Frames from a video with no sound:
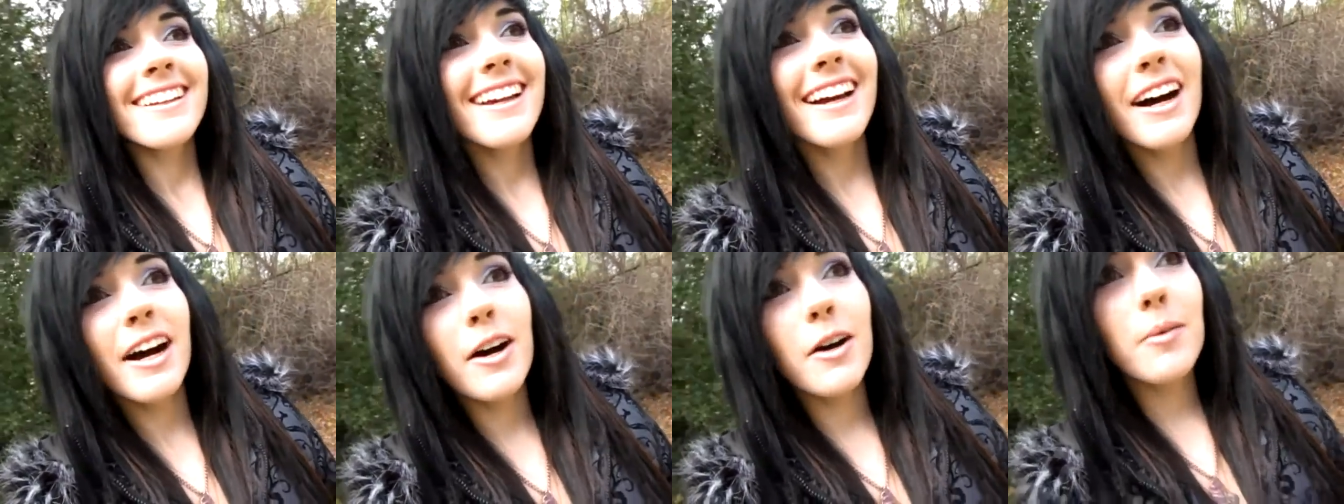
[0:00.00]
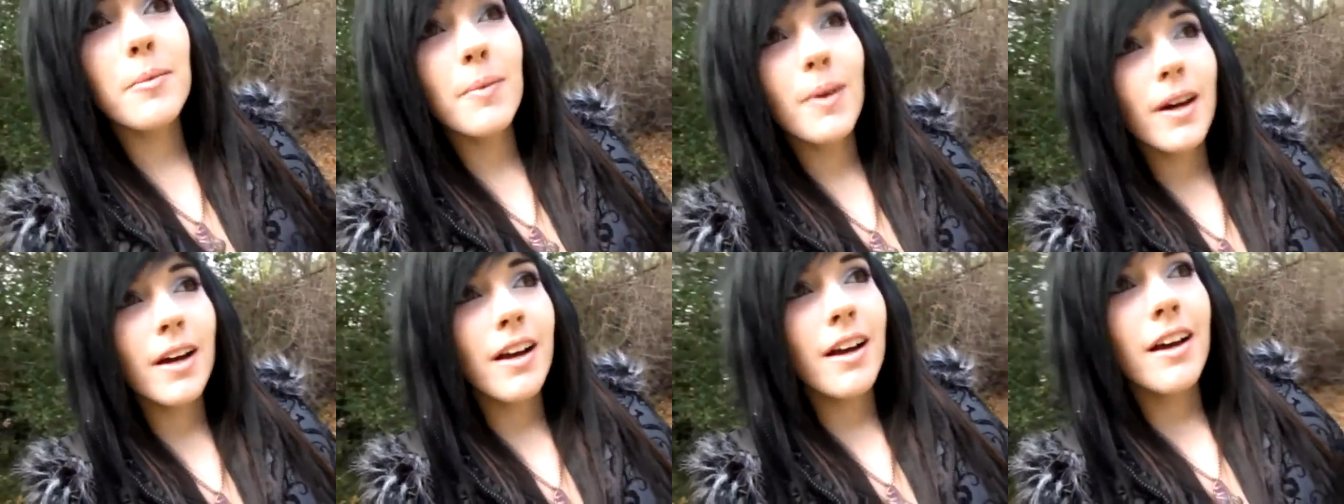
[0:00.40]
Um,
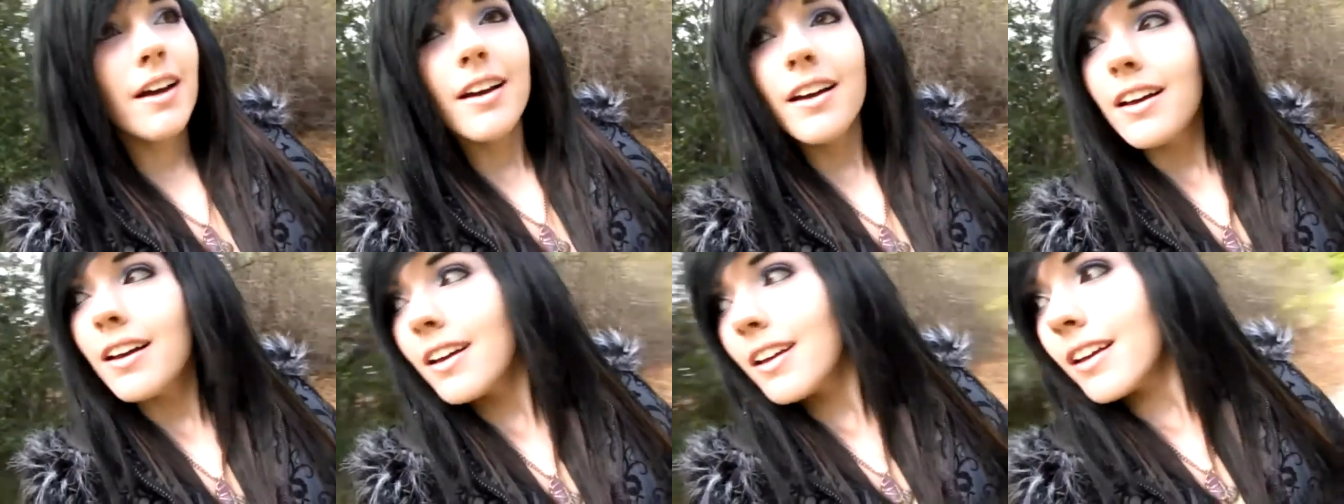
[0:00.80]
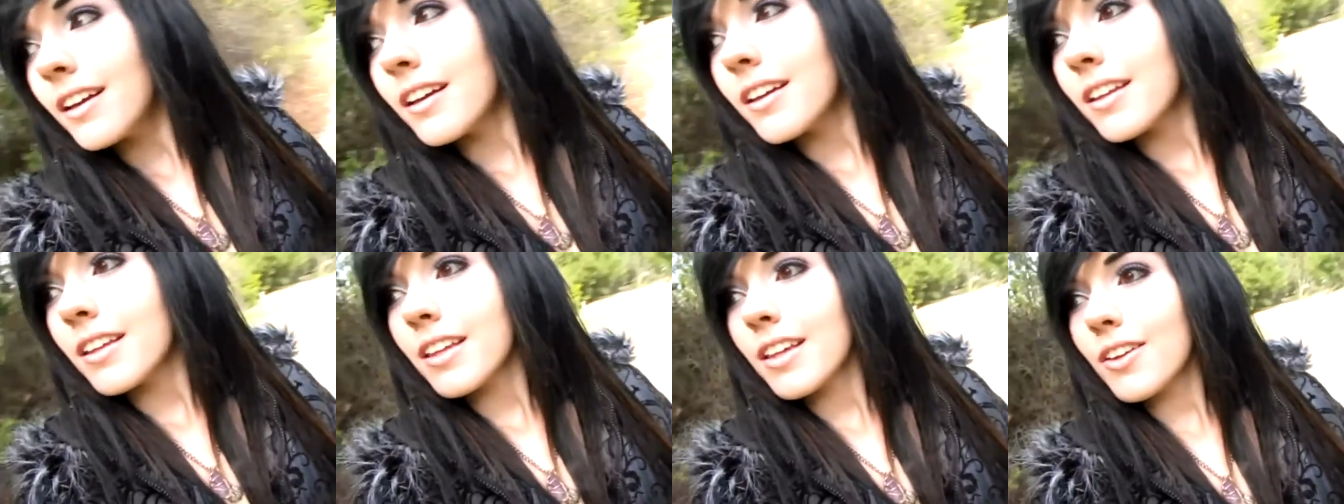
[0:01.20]

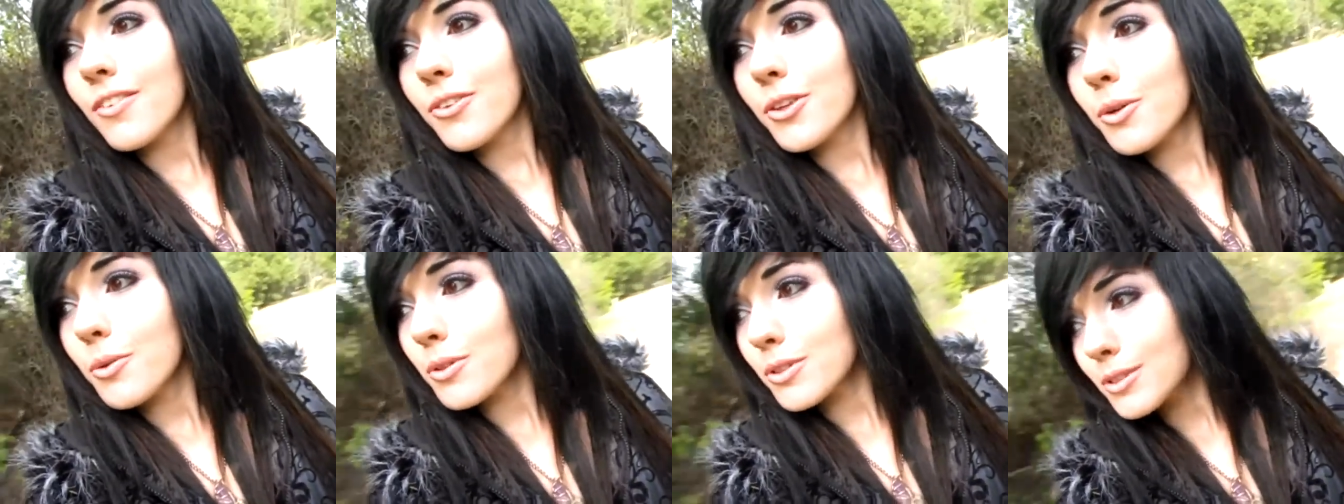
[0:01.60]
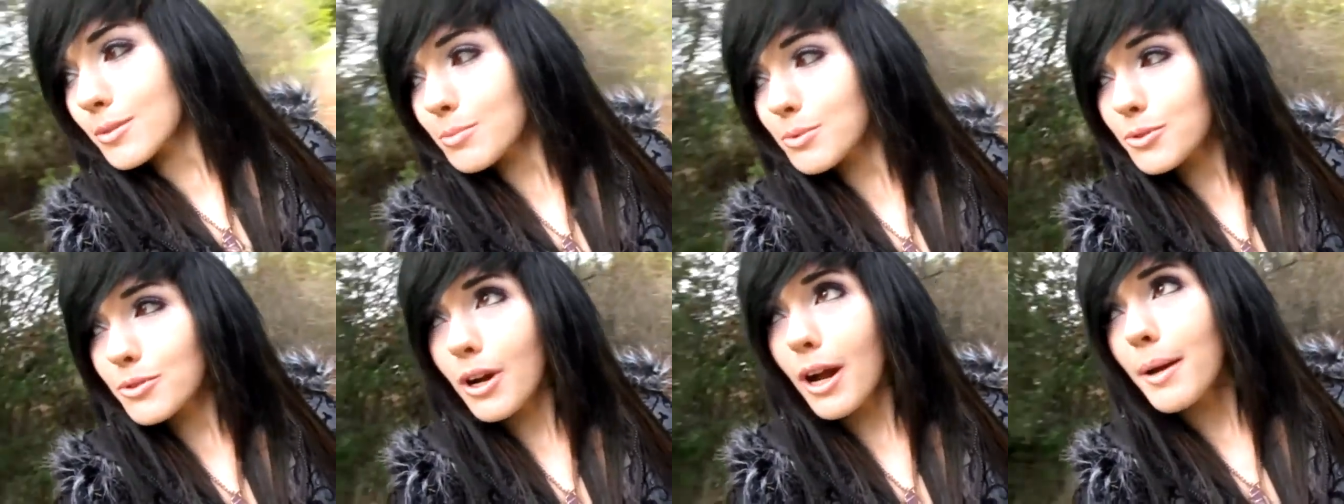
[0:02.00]
if you were
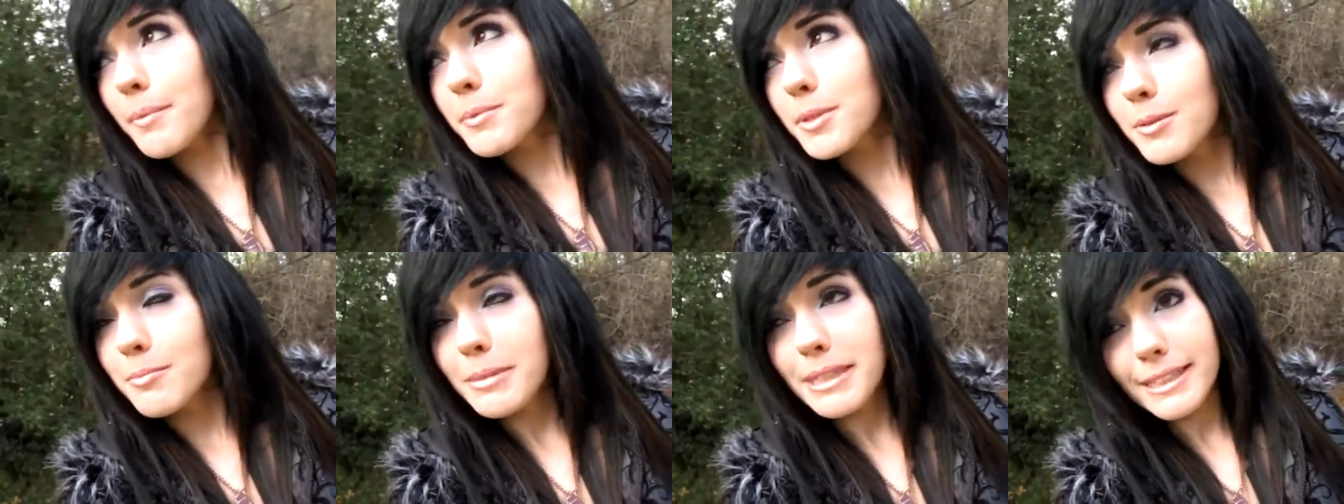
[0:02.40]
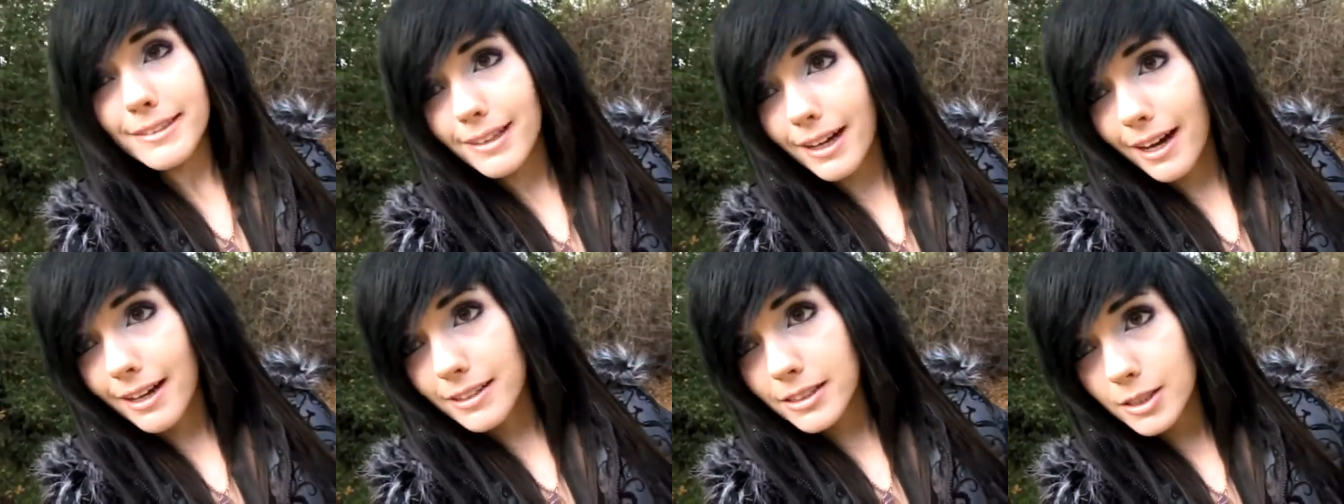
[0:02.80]
subscribed to me
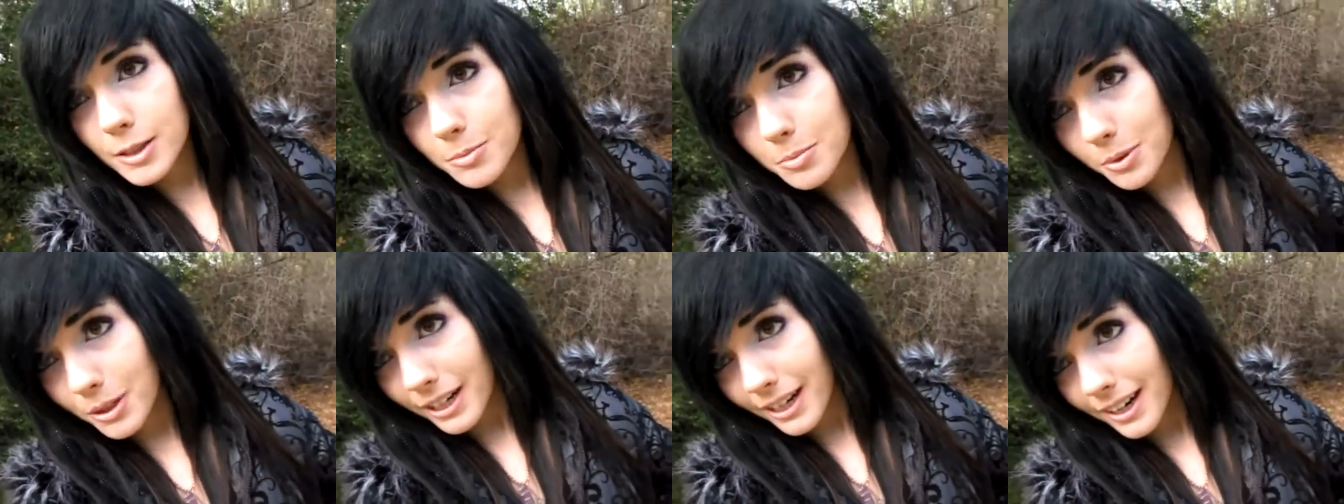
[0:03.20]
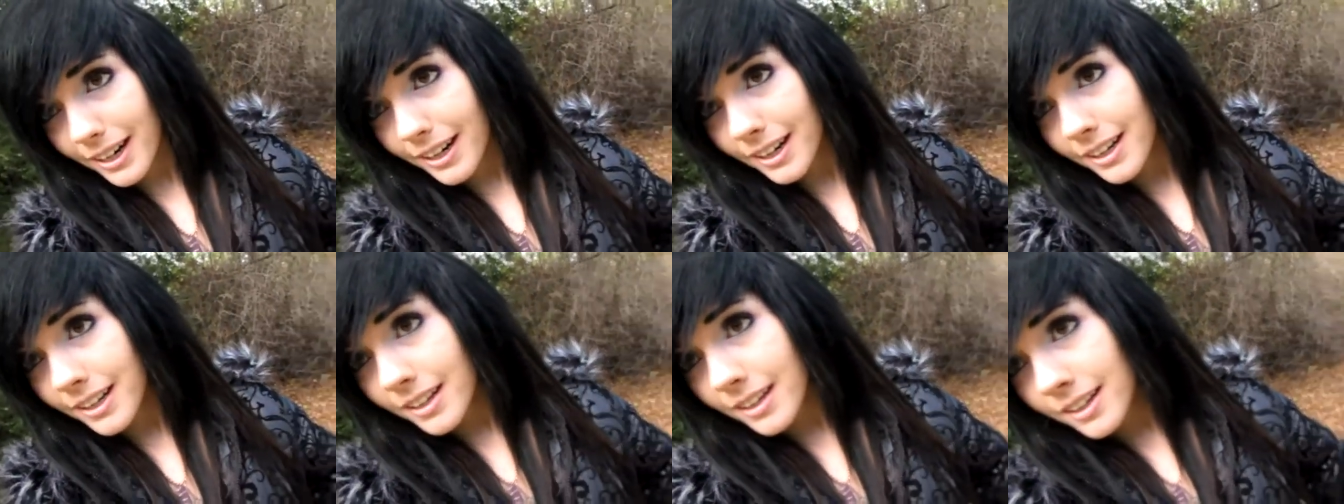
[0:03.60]
last
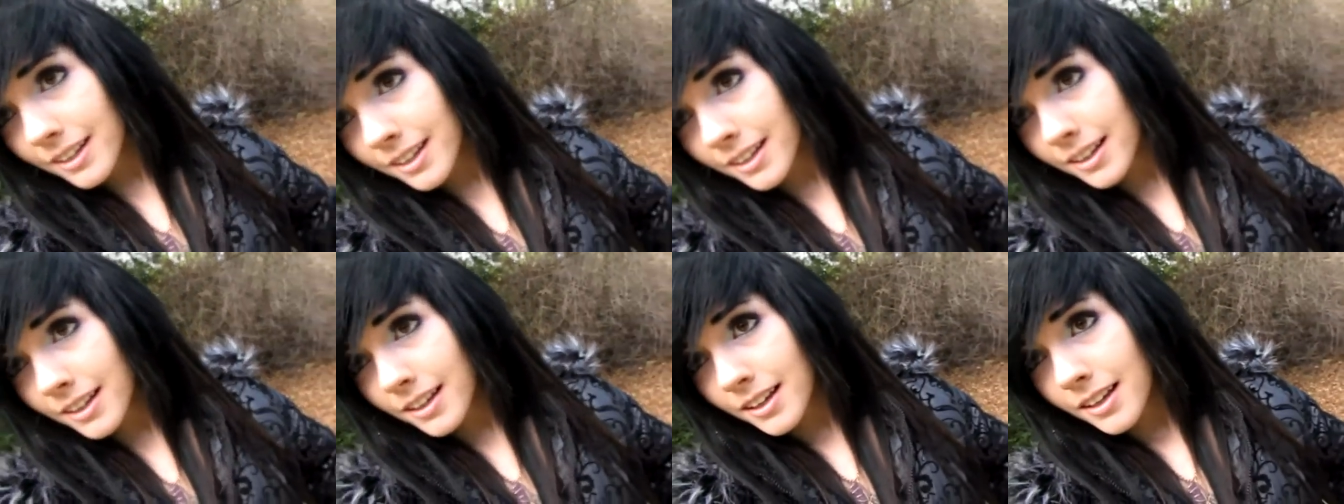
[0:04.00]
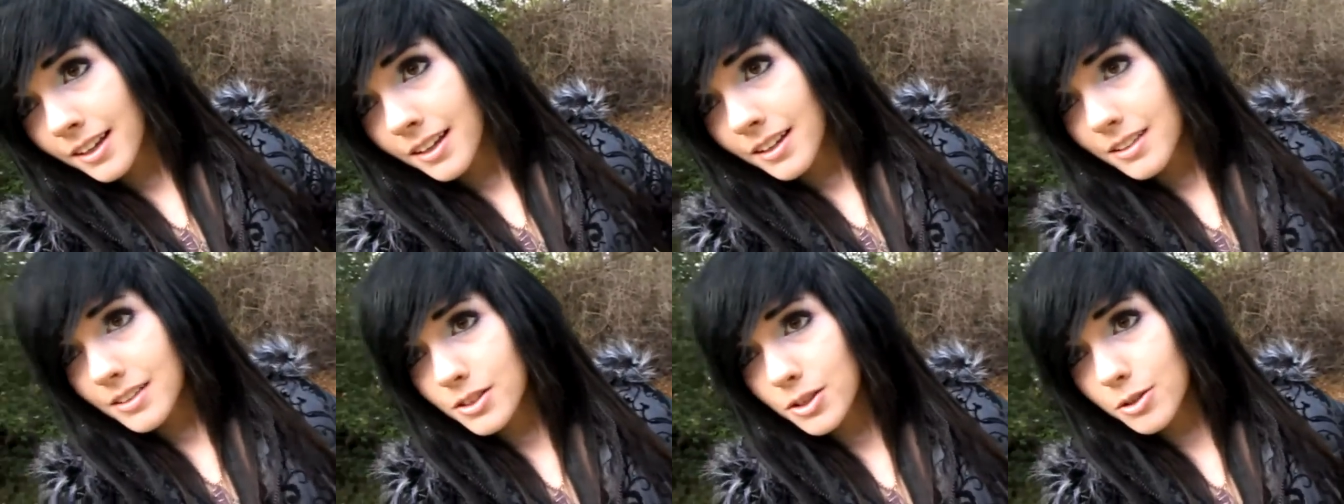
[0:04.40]
spring,
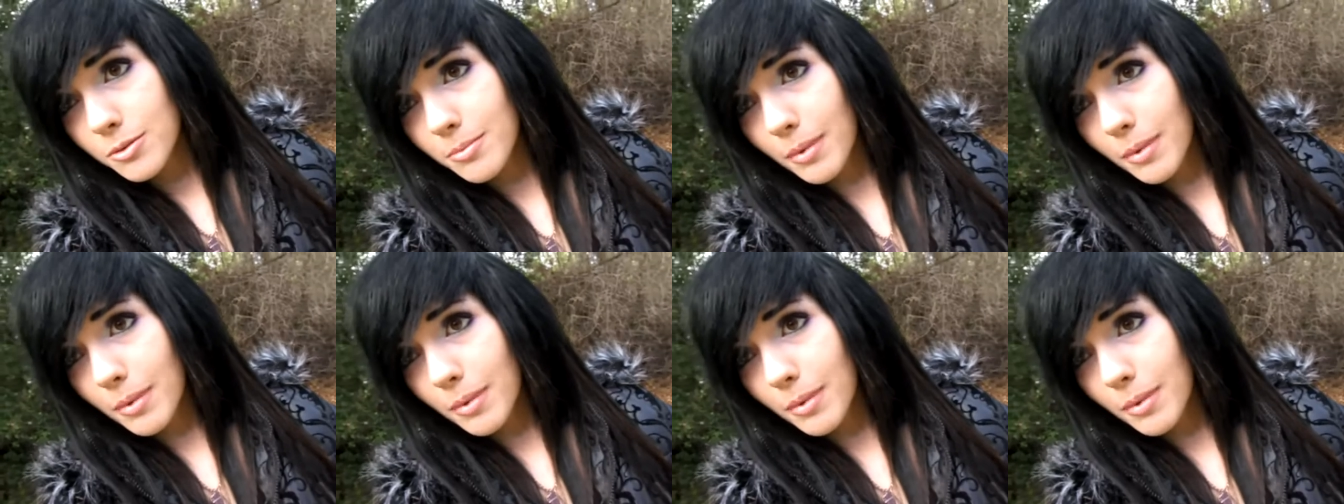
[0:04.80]
to